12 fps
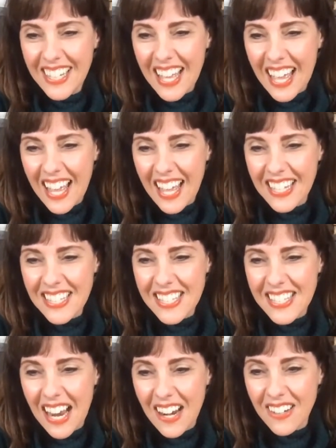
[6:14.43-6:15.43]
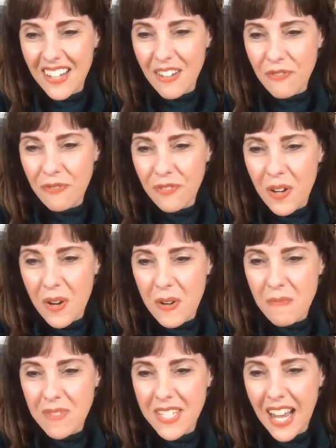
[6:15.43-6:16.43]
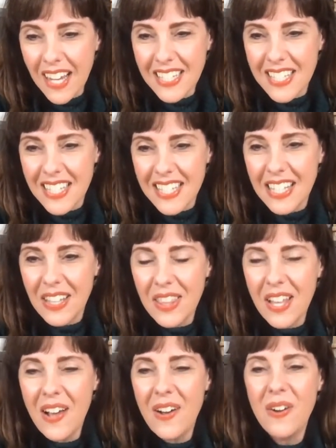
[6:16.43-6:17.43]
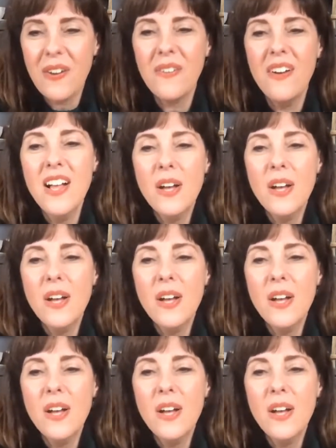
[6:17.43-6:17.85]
And Sarah from Texas, hello.